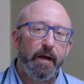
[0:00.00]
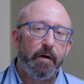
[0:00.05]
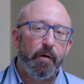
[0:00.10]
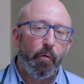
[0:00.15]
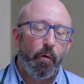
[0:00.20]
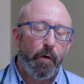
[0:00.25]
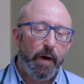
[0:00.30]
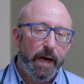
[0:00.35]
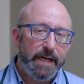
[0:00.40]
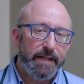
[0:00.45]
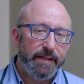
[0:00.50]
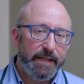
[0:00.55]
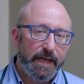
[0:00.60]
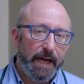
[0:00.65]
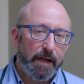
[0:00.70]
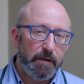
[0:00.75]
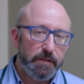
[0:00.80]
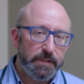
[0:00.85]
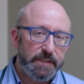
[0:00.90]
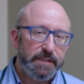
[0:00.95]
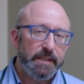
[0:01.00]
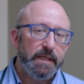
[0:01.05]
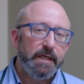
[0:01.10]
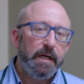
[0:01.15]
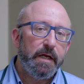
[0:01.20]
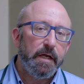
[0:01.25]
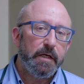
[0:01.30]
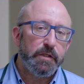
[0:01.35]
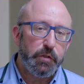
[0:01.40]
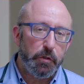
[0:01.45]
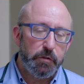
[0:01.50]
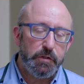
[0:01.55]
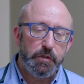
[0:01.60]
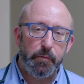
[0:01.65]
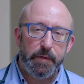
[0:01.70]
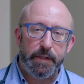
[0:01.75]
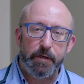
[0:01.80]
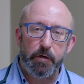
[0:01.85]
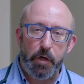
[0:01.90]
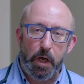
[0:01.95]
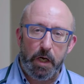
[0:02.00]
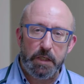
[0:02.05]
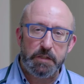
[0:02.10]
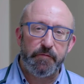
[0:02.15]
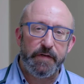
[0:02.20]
or anything else associated with your dog's